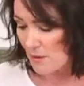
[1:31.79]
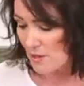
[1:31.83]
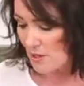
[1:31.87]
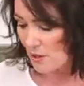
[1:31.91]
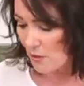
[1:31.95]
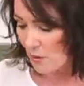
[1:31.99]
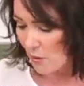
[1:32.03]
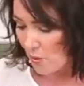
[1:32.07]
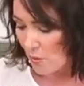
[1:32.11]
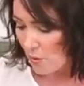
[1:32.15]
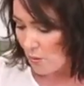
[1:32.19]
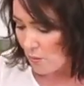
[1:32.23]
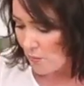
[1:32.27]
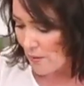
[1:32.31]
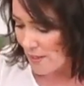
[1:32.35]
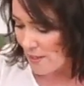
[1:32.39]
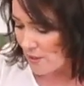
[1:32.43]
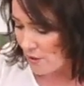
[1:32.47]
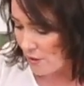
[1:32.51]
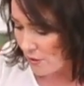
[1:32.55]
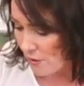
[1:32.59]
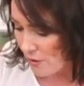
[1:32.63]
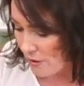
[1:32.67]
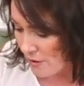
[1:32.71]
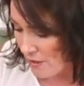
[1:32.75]
So all we
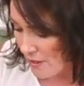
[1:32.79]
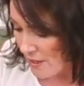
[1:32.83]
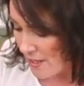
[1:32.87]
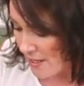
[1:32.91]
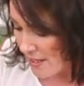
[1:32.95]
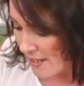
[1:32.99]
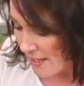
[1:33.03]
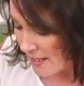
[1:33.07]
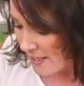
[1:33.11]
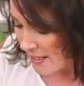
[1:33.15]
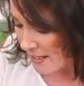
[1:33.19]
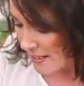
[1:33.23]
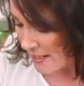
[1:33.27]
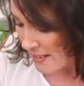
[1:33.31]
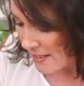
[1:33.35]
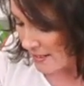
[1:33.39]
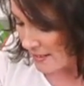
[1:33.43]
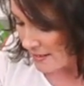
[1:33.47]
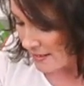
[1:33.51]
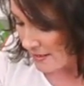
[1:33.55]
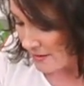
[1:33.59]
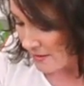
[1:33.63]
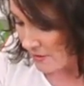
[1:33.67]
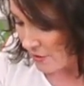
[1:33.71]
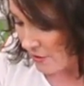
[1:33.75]
do
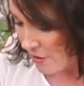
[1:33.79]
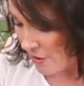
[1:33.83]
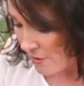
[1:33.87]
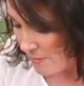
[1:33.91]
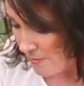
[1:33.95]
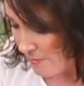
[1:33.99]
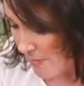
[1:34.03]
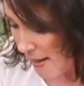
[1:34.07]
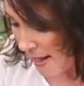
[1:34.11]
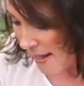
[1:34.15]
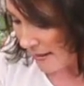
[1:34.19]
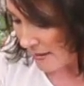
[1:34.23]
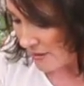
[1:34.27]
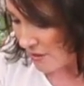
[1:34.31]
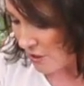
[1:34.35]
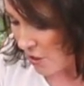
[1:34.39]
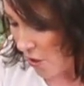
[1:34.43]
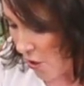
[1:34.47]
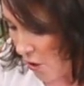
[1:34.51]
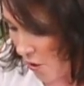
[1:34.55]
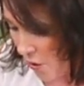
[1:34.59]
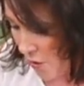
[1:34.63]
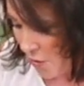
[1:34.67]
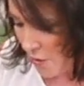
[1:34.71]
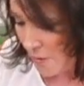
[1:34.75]
is go back to
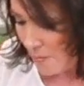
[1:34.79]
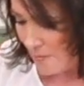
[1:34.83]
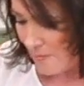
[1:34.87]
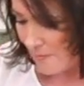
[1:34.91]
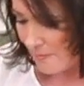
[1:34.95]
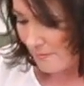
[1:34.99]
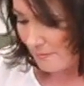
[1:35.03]
home.